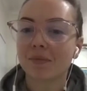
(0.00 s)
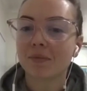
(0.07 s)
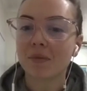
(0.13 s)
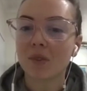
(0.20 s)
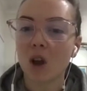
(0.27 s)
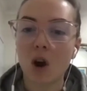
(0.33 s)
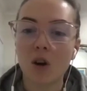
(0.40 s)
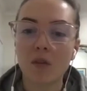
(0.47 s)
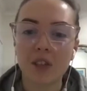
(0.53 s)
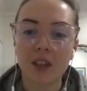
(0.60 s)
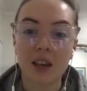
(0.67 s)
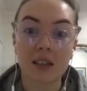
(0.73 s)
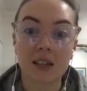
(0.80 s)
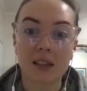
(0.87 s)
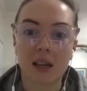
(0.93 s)
of
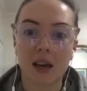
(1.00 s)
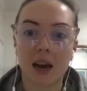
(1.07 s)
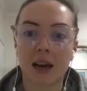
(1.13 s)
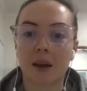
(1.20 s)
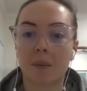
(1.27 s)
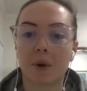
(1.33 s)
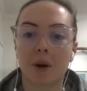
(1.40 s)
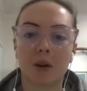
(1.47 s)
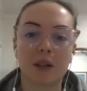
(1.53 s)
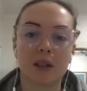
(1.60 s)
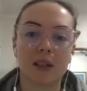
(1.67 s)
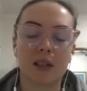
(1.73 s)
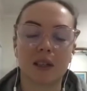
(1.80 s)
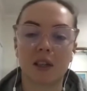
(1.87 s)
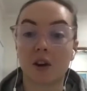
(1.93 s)
things like
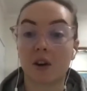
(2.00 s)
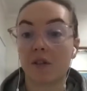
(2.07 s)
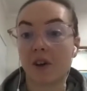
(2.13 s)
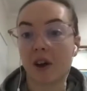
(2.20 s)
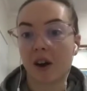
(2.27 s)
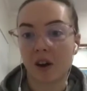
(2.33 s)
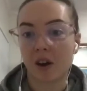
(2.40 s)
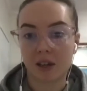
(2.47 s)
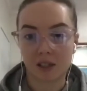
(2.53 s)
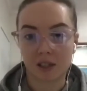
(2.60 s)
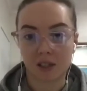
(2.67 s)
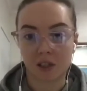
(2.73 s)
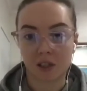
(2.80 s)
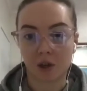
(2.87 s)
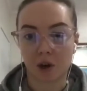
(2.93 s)
polycystic ovarian
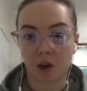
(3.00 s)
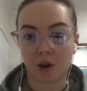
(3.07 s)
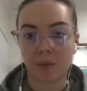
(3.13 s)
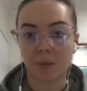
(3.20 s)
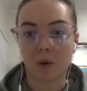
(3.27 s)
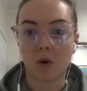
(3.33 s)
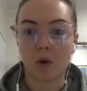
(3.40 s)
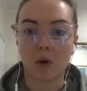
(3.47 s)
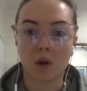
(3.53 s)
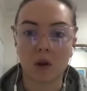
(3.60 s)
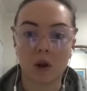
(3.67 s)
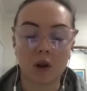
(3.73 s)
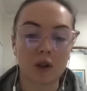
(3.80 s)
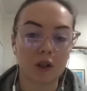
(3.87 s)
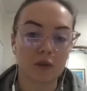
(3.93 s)
syndrome or
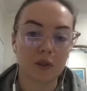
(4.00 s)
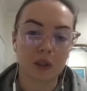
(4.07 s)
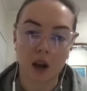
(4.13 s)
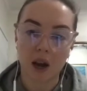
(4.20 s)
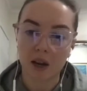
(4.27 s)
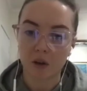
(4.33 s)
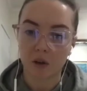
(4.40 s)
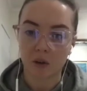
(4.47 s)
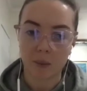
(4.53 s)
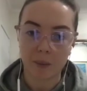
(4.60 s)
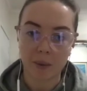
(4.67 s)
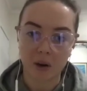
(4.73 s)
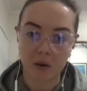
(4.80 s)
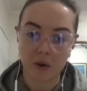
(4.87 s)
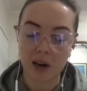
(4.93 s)
loss of cycle,
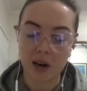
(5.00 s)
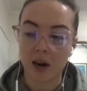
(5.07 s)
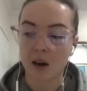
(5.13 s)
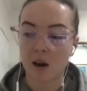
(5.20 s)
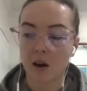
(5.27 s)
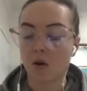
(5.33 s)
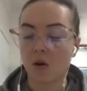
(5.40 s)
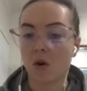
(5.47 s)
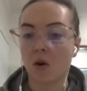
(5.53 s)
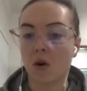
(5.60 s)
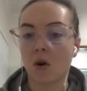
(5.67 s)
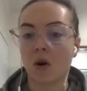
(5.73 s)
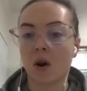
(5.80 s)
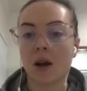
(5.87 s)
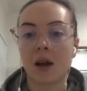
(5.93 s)
amenorrhea,
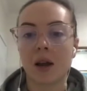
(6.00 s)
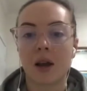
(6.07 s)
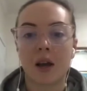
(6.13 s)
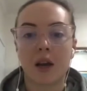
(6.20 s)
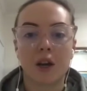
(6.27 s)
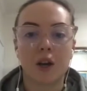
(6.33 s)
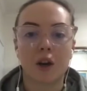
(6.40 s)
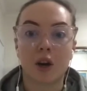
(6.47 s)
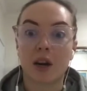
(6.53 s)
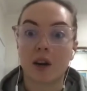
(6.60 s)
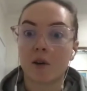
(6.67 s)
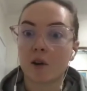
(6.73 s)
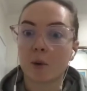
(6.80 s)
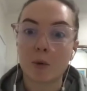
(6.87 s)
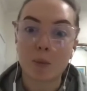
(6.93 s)
or,
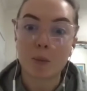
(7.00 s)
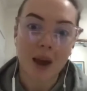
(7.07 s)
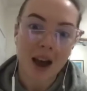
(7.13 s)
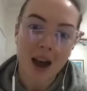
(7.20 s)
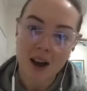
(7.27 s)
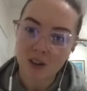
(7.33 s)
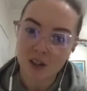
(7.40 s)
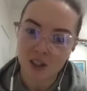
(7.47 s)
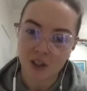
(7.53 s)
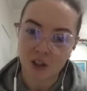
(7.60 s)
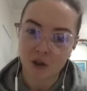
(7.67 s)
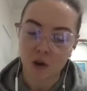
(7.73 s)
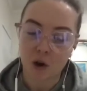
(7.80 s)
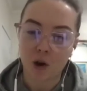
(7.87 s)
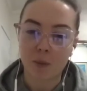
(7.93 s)
irritable bowel
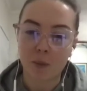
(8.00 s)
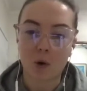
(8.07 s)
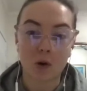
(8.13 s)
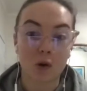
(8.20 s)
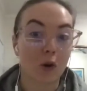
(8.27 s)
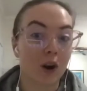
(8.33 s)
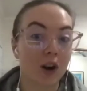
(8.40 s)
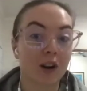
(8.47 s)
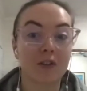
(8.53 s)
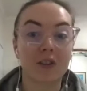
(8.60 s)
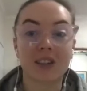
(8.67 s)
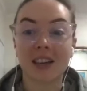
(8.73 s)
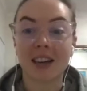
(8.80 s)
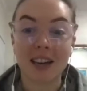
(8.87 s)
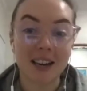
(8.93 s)
syndrome or chronic
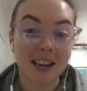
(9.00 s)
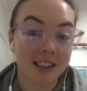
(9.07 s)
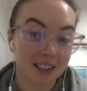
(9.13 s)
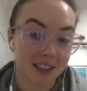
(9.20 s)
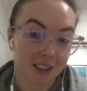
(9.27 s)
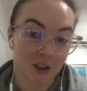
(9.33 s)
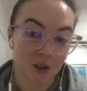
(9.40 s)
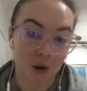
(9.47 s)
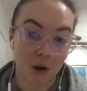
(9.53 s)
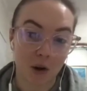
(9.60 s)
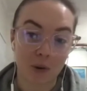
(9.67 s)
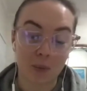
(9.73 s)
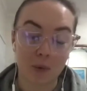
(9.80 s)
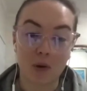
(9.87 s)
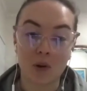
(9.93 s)
fatigue
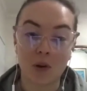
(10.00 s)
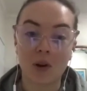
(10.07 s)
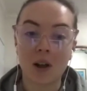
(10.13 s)
syndrome, or,